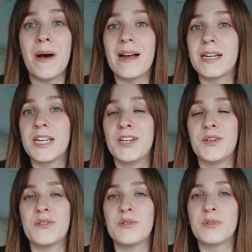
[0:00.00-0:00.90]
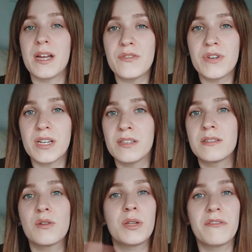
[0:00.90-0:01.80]
buy it in your own country, it's
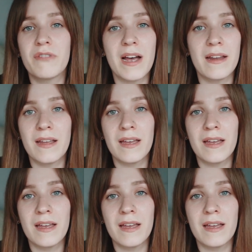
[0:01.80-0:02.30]
totally fine,